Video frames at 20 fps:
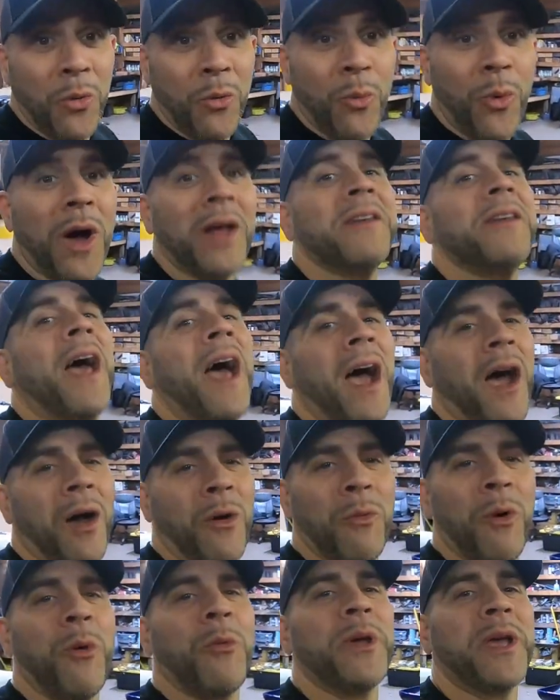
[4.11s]
what
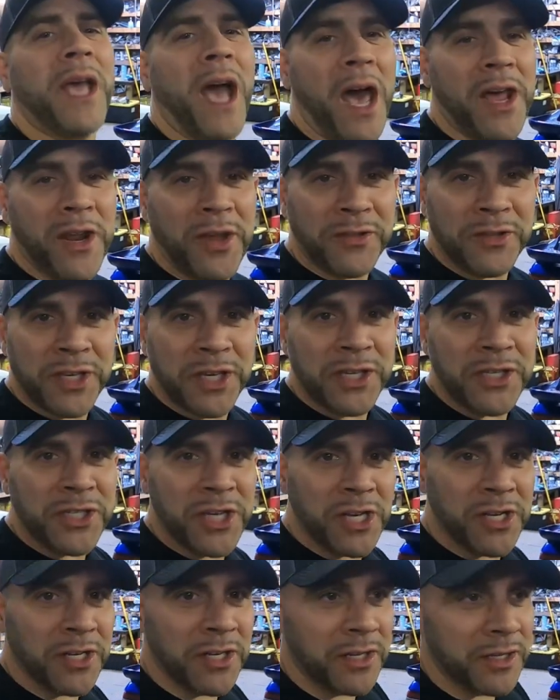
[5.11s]
now? What we got on the
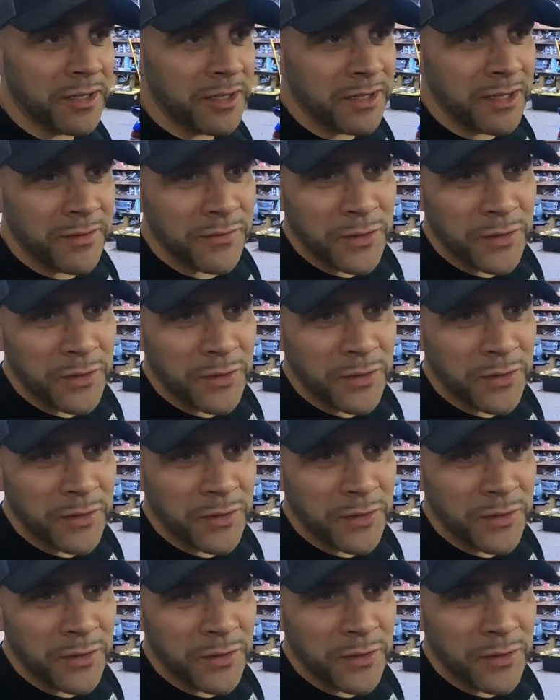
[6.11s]
agenda?